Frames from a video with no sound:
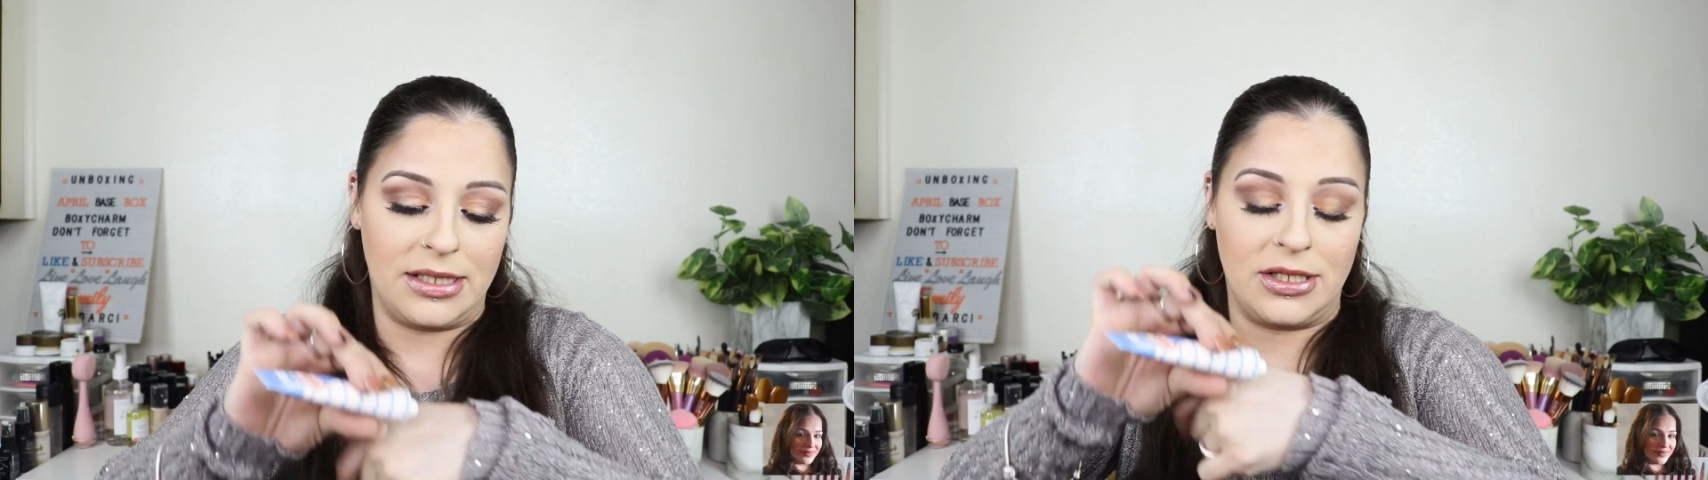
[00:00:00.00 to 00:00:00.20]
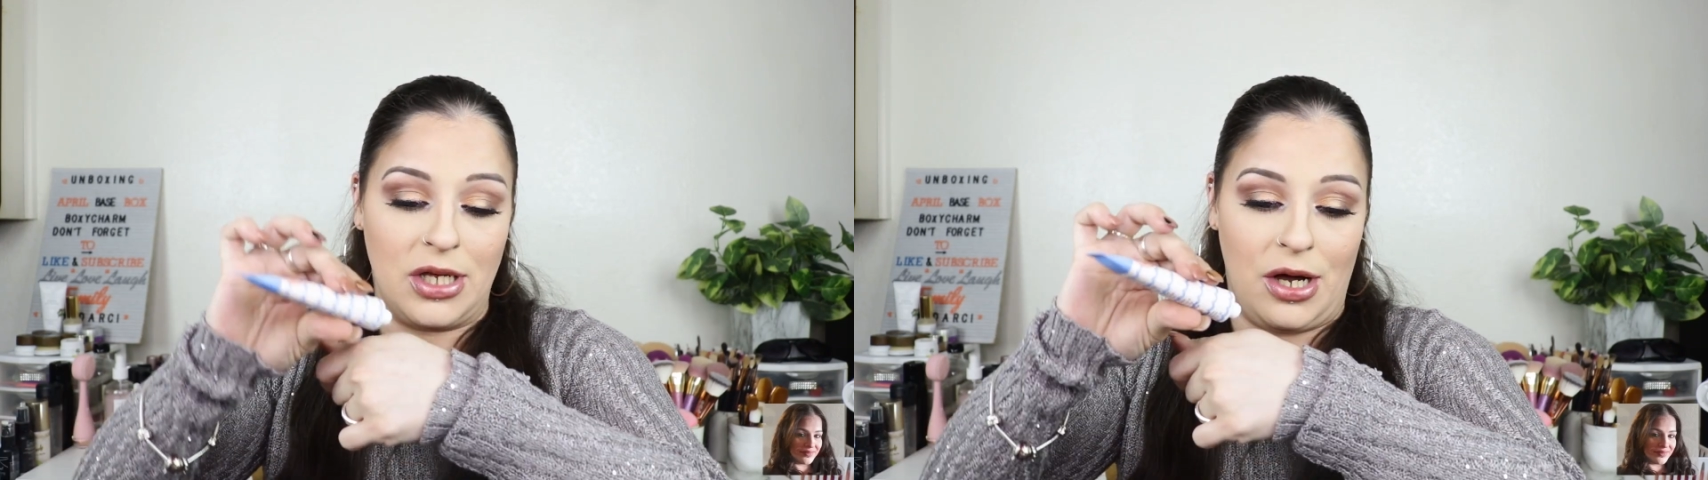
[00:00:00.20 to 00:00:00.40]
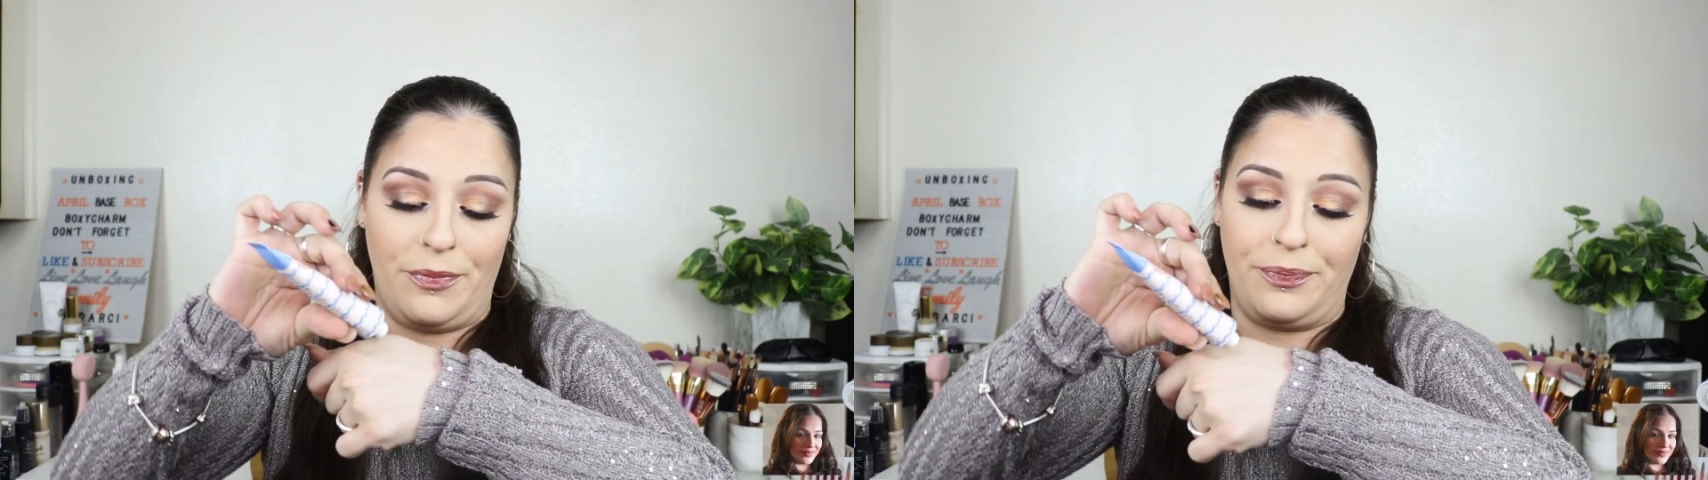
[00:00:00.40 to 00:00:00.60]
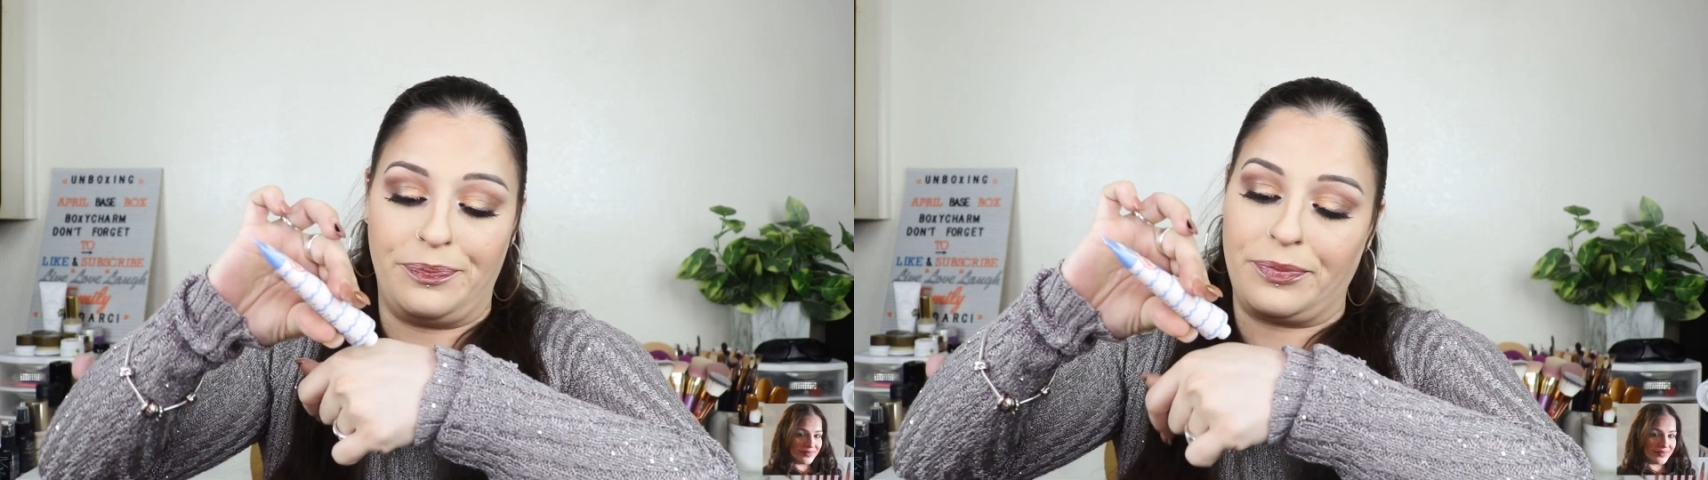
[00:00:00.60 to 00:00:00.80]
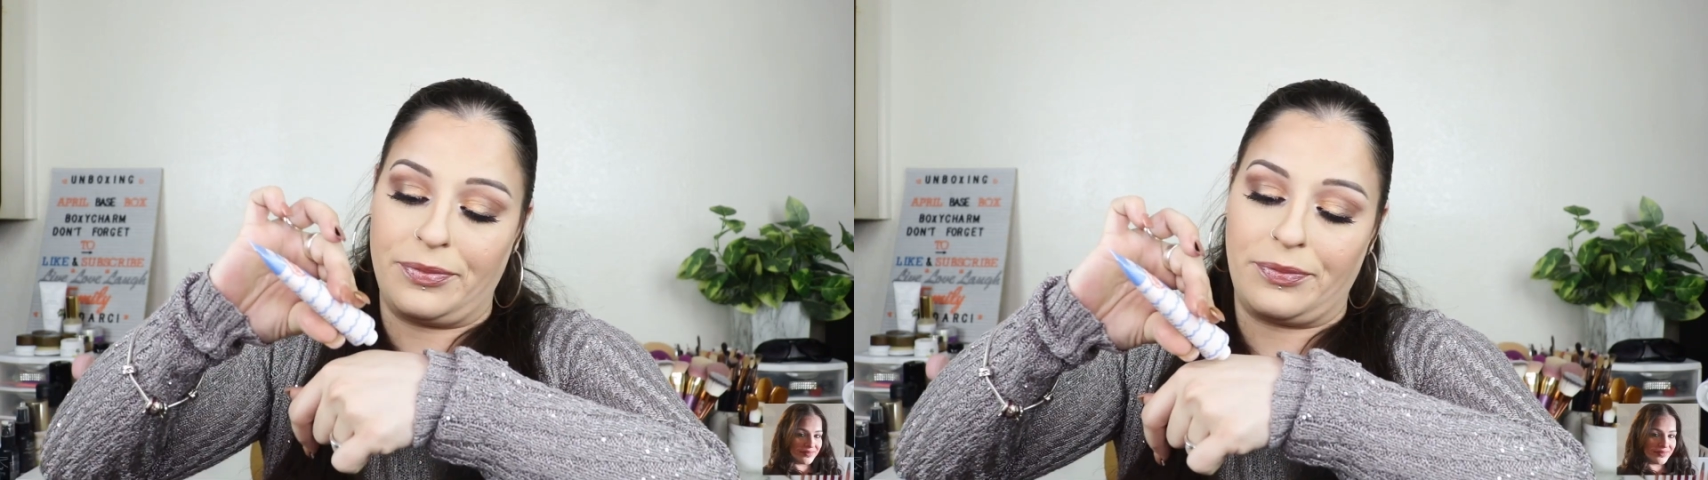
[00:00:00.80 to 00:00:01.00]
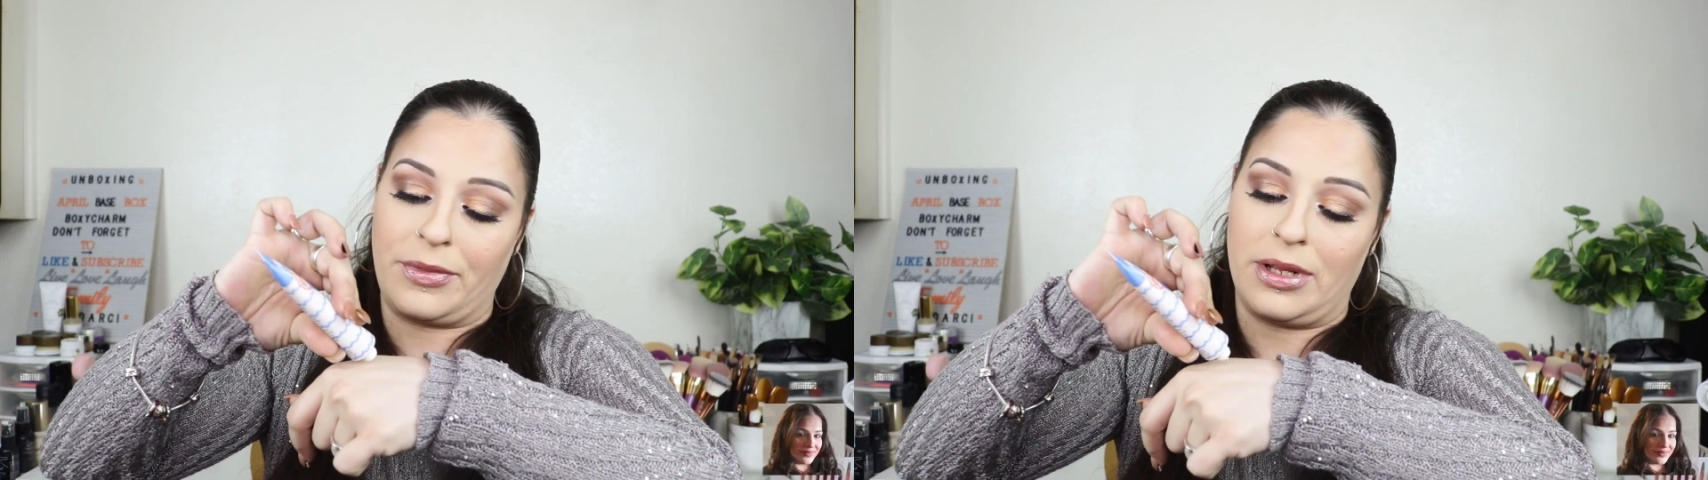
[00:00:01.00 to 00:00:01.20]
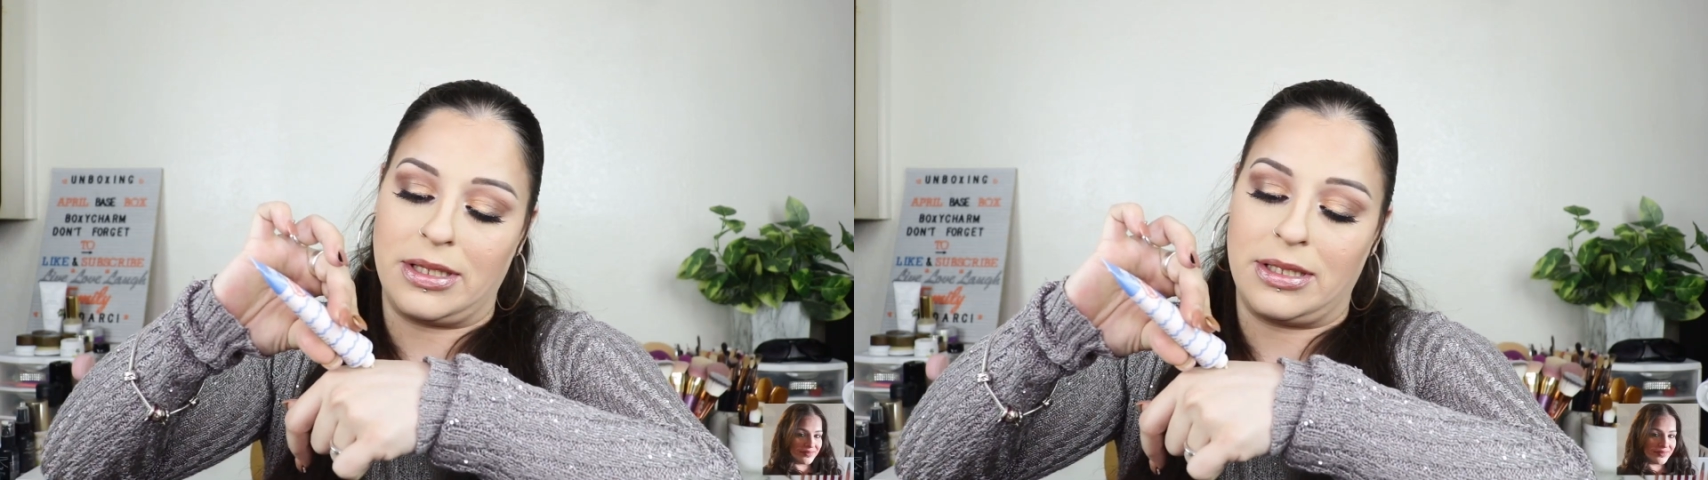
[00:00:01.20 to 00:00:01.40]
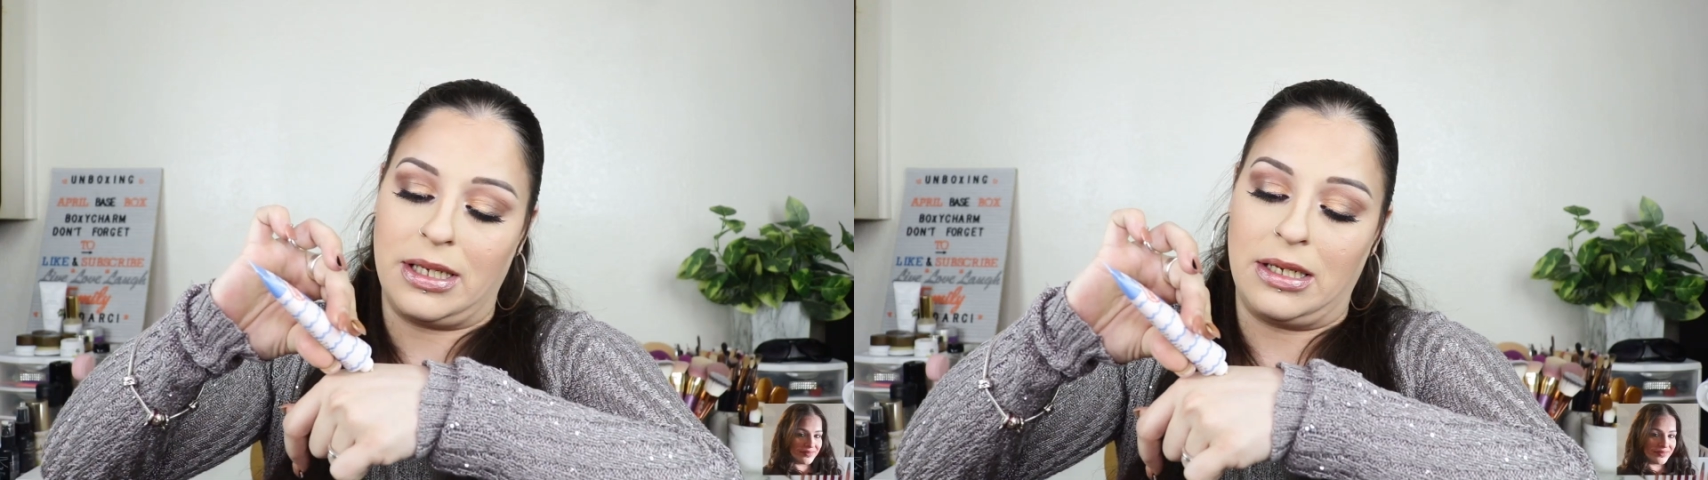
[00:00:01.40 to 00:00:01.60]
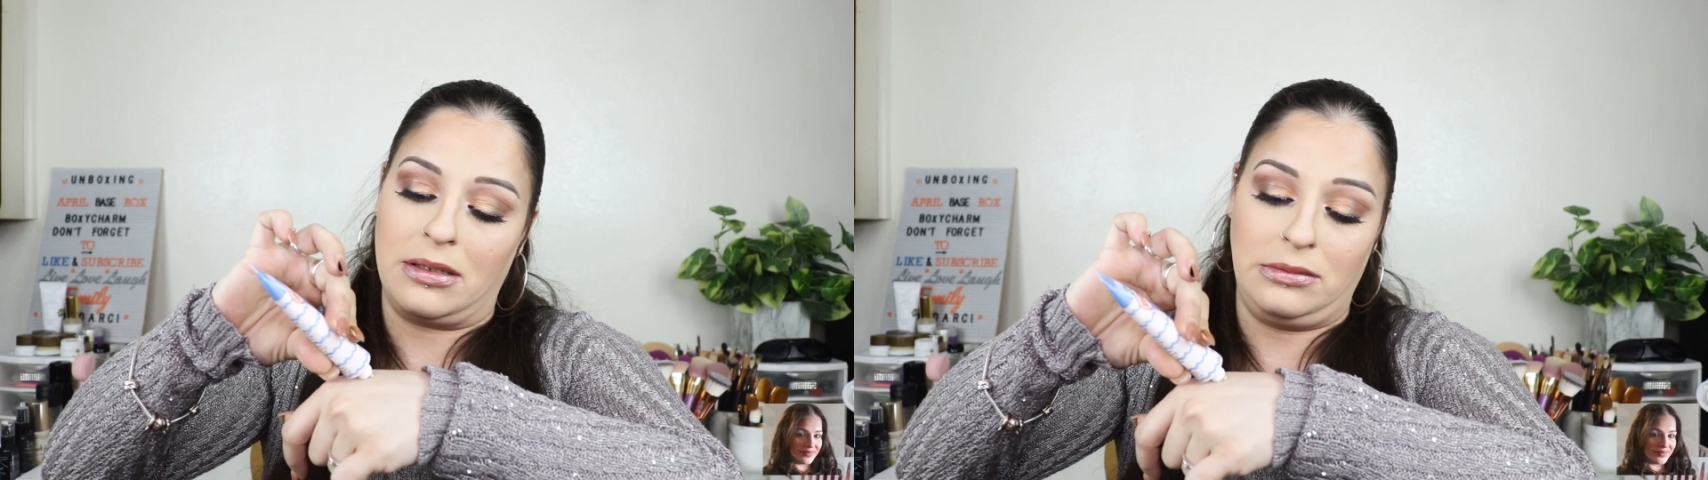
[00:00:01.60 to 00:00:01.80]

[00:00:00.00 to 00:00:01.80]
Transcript: So, let's see.